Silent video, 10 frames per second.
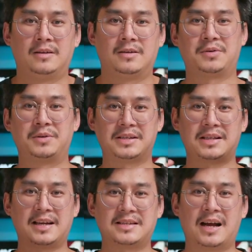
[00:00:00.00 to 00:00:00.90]
So these
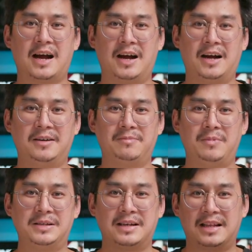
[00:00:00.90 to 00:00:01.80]
lights are
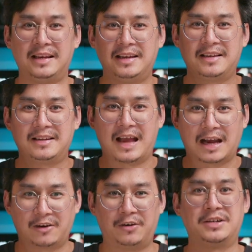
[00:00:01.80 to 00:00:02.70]
basically
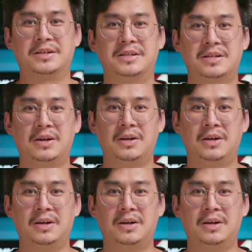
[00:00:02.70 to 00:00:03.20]
decorations.